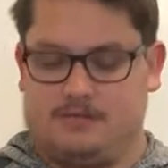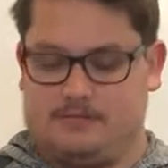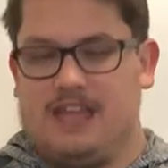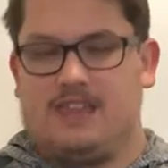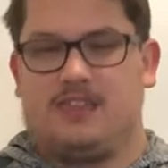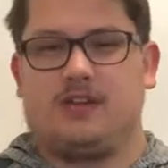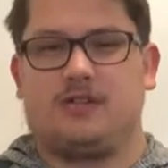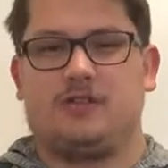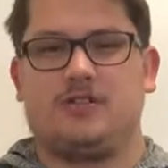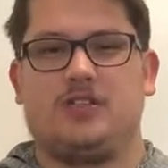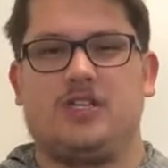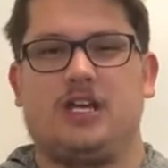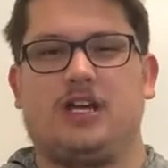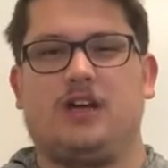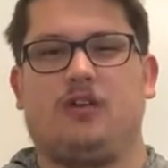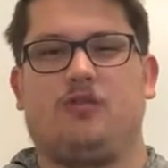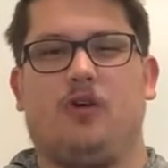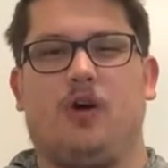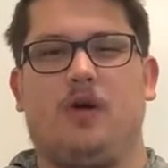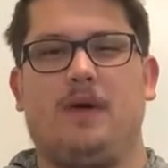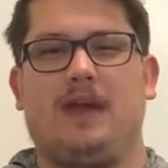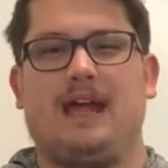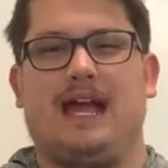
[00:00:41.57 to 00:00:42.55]
There is the
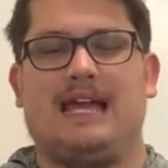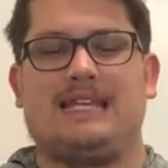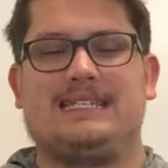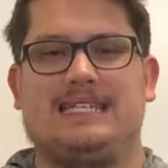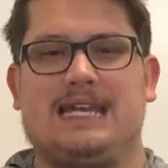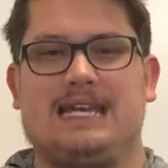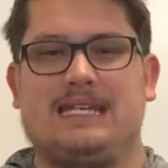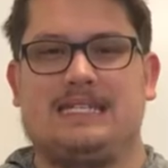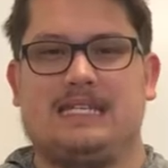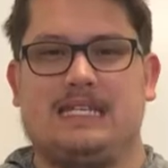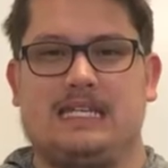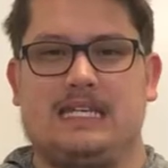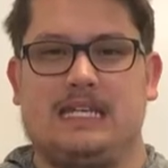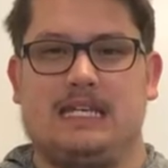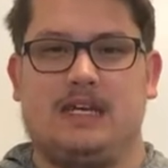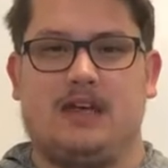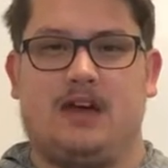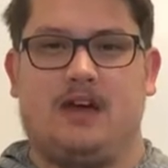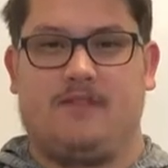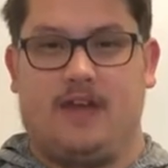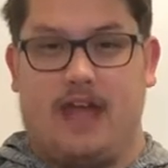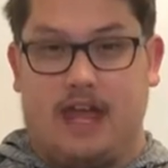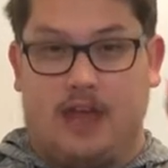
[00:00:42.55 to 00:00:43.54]
growing identity
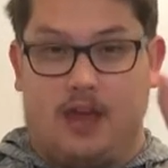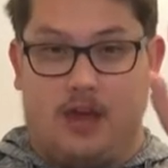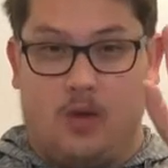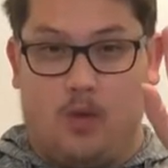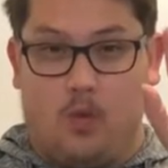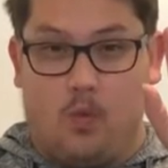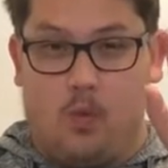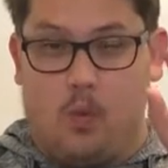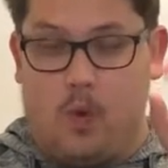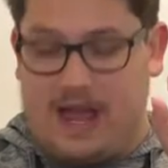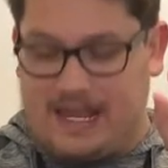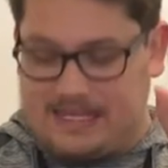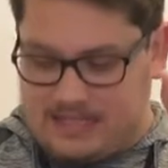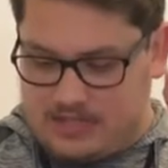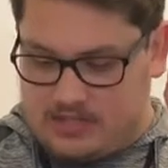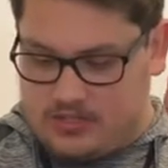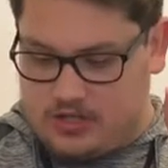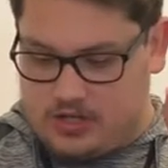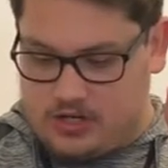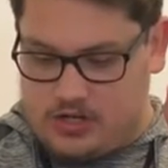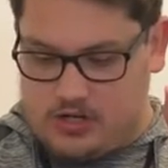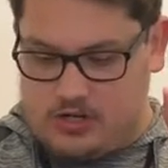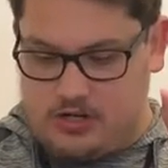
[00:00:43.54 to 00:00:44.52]
of a
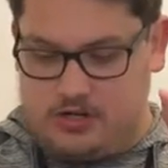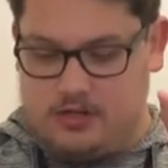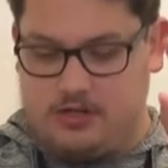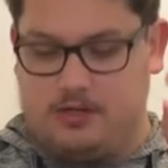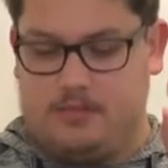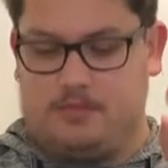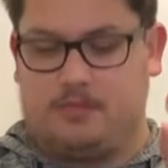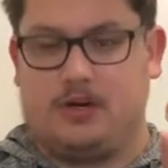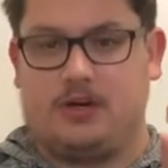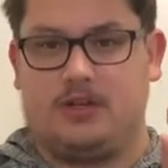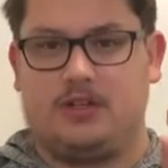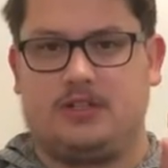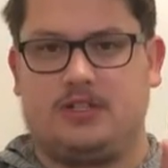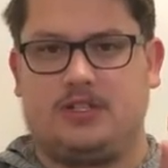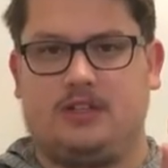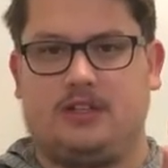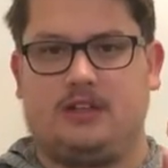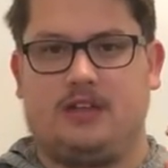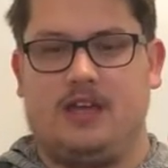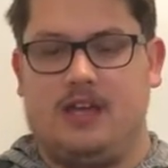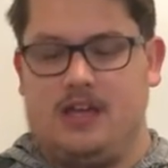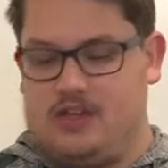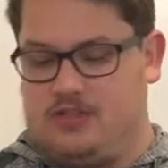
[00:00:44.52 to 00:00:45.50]
Western
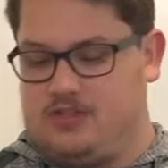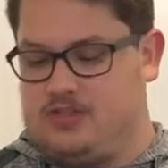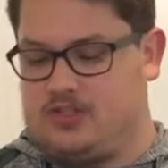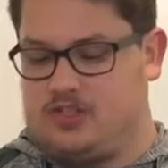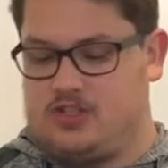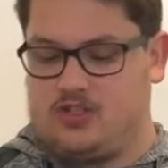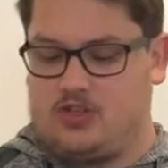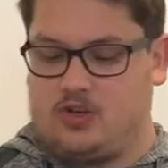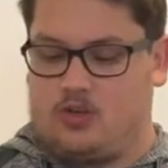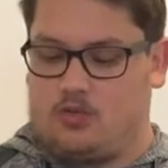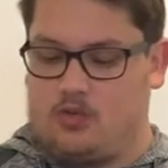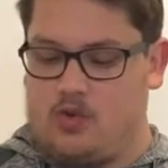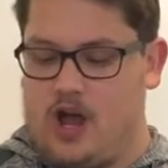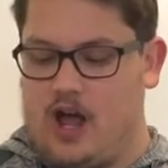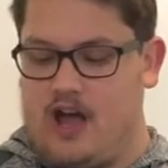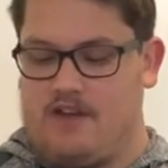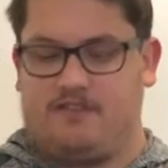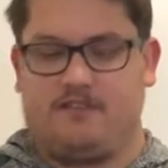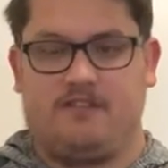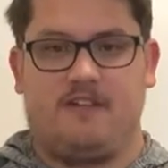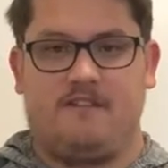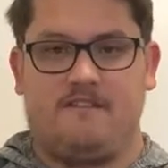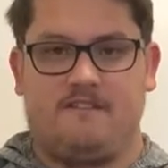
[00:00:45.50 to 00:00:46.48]
person. This is a
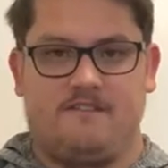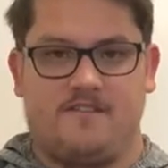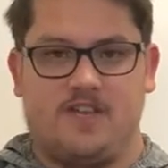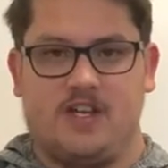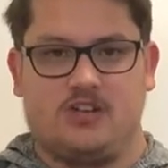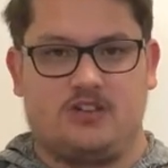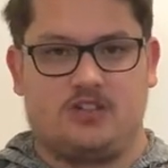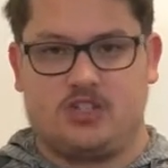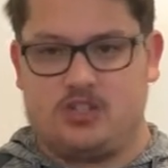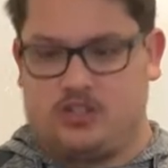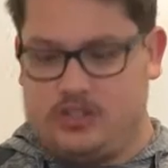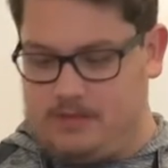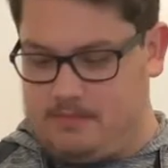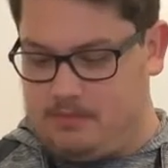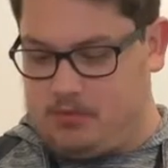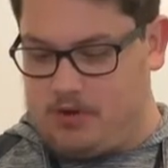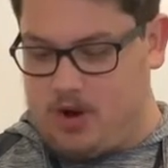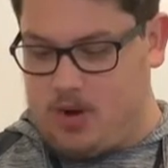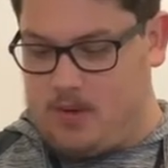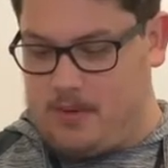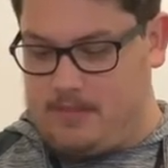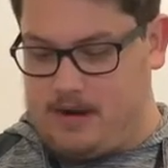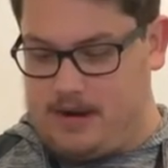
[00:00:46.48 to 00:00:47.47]
rough, fiercely
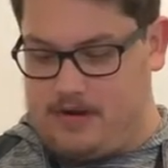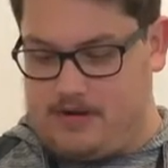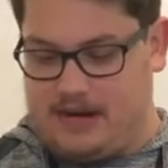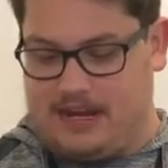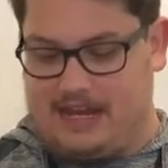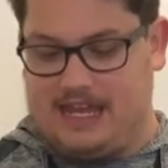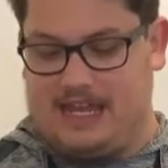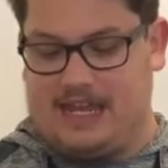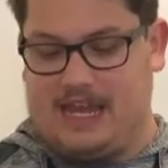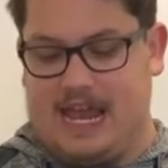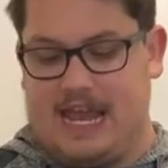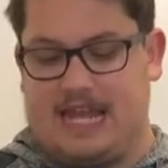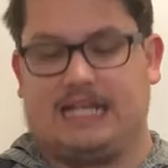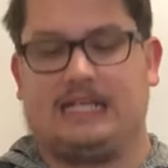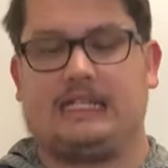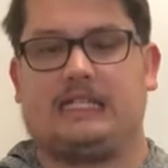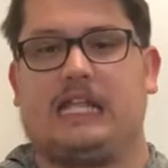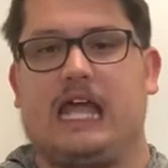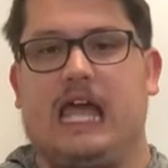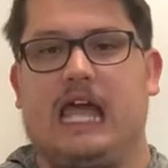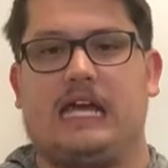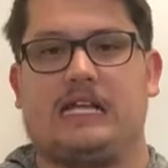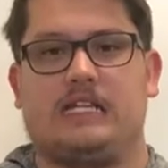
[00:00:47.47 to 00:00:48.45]
pro-American and
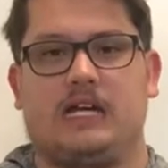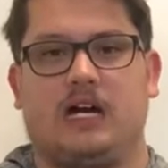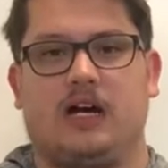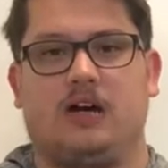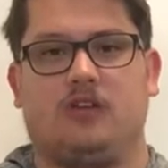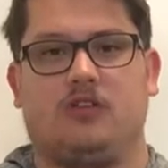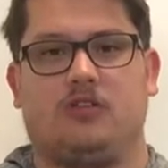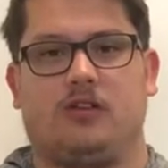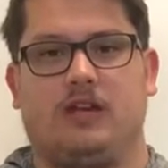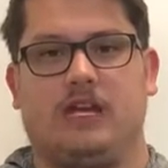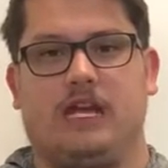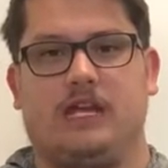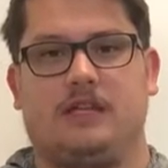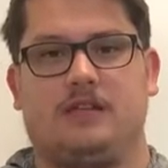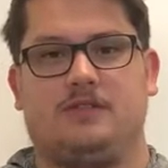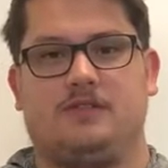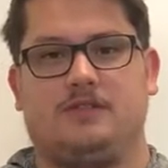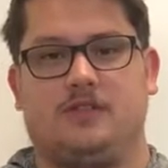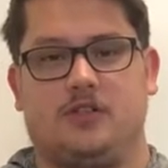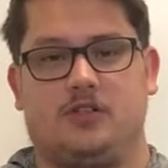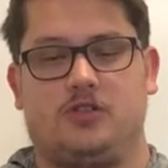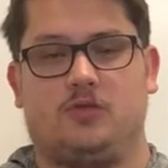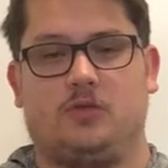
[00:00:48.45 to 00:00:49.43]
land-hungry
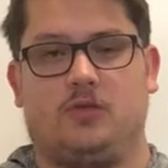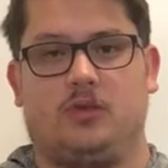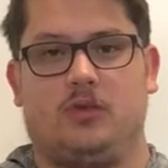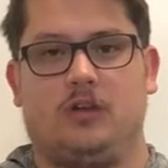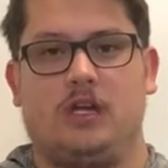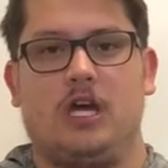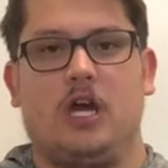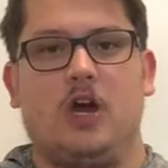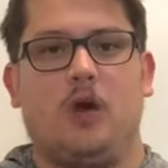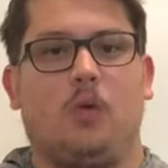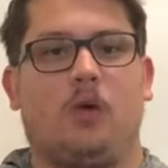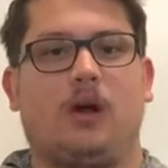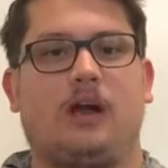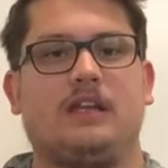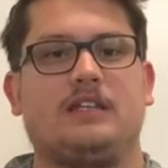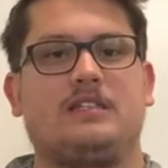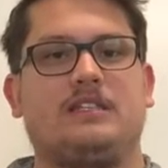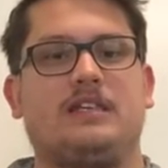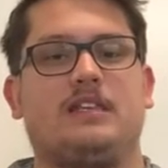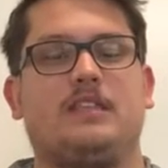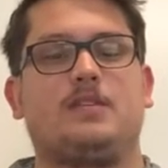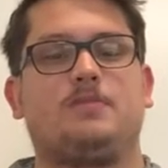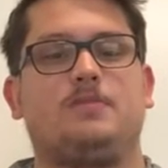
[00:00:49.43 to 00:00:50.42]
individual. We're going to
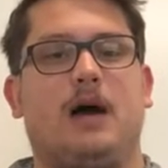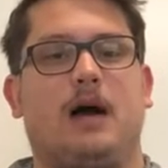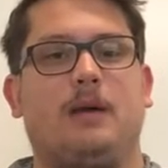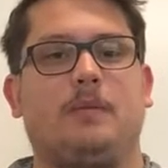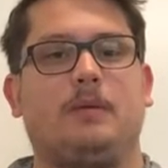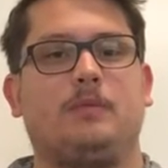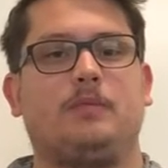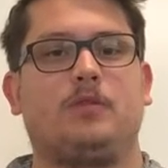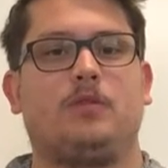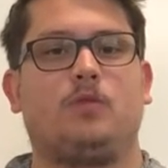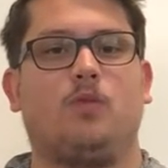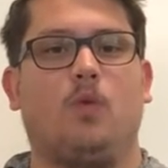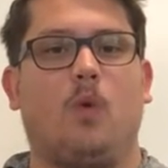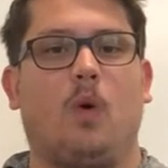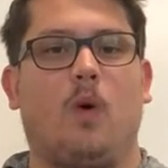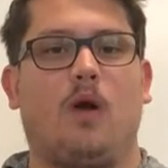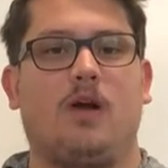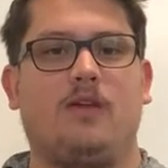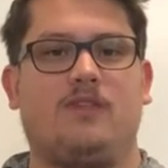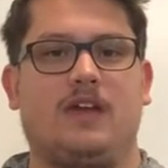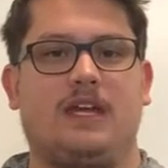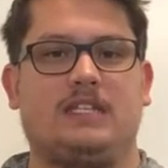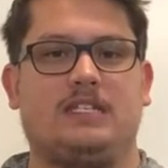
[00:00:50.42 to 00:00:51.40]
see this pop up with the War
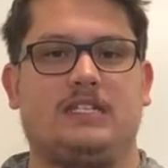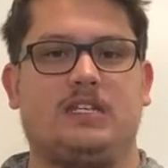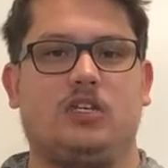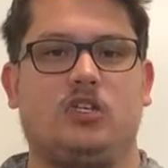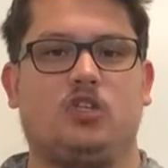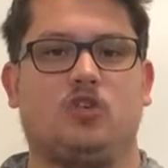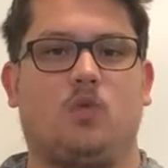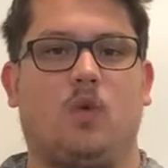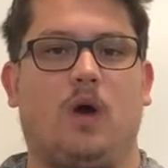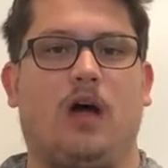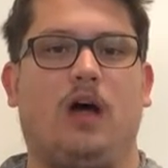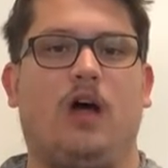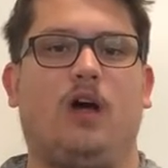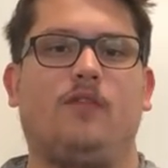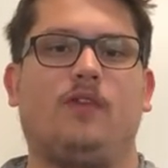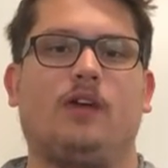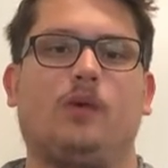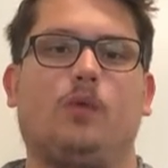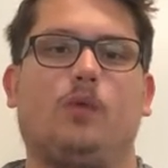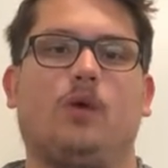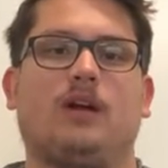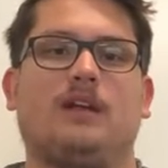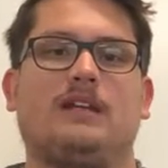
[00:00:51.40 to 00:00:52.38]
of 1812,
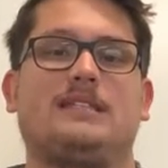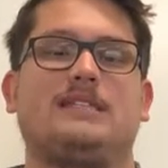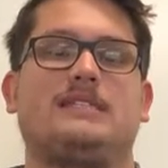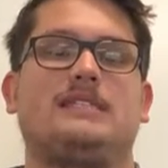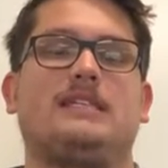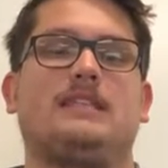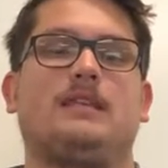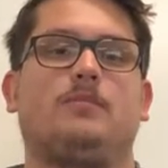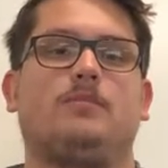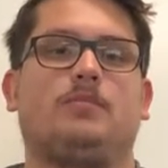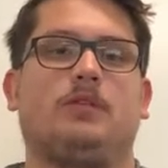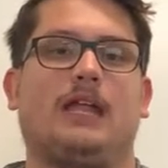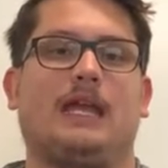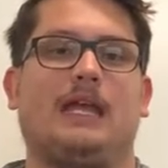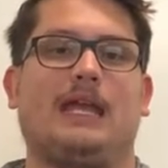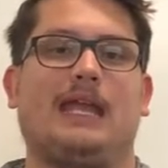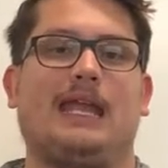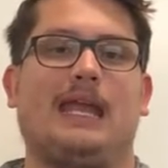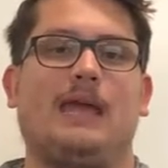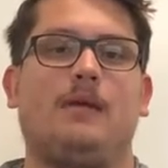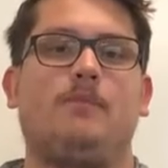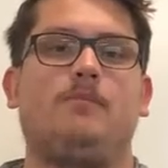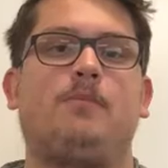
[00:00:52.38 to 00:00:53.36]
and we're going to see them playing an
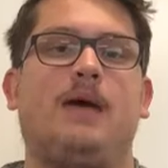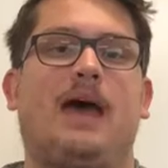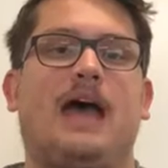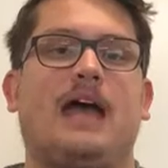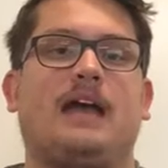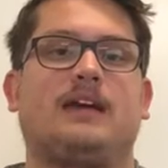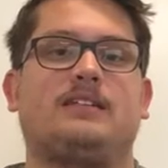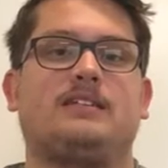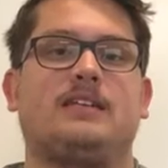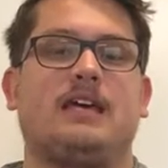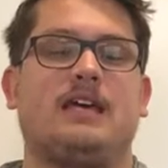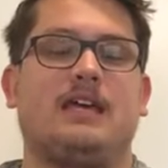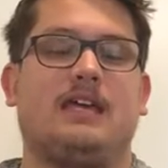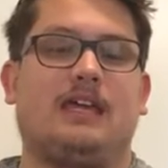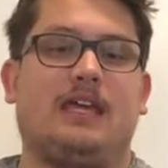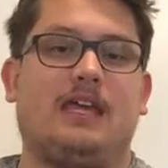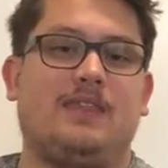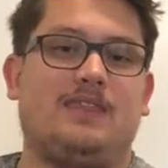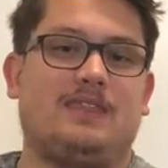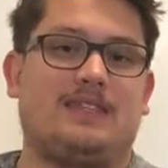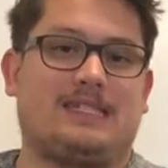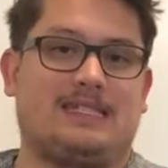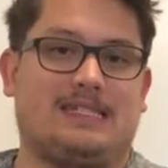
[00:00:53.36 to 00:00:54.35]
impact
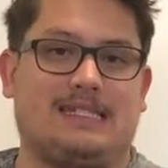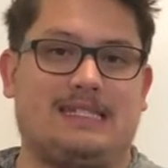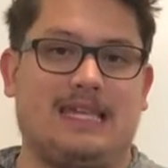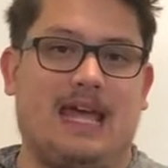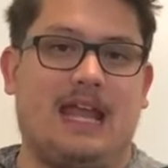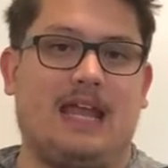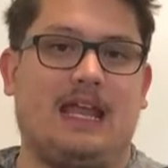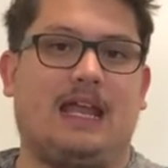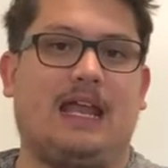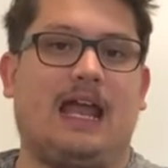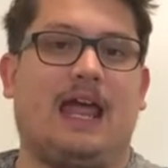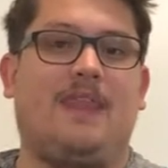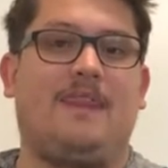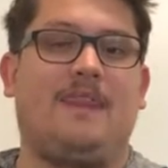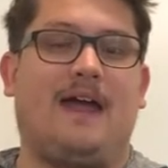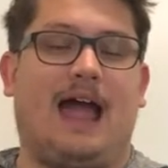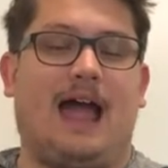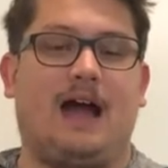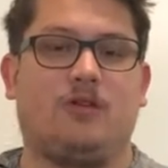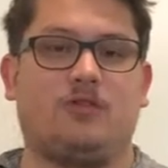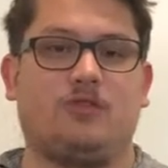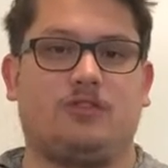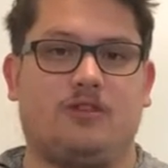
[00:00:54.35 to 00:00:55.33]
in the Senate and the
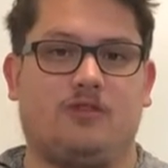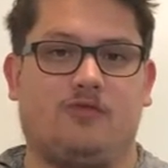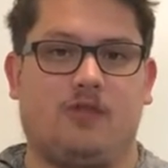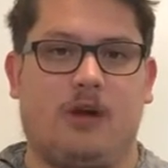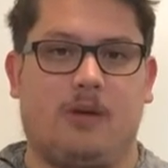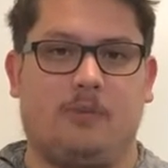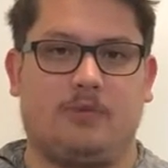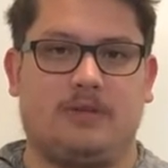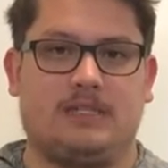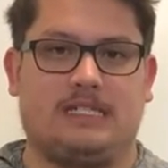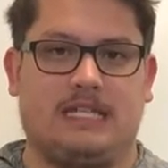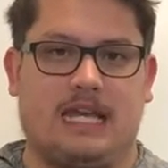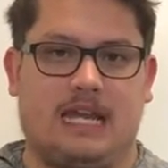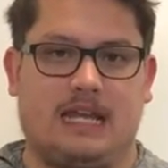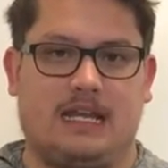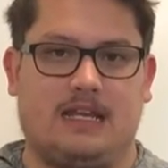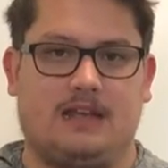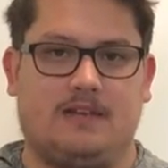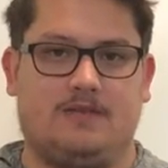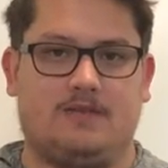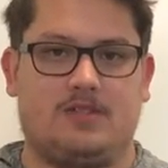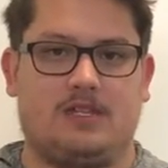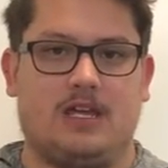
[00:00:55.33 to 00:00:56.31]
House of
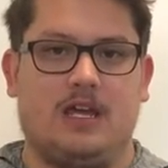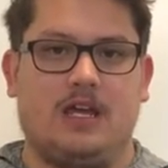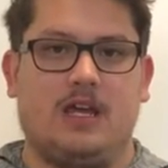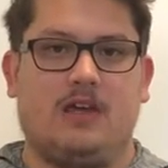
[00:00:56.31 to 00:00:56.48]
Representatives.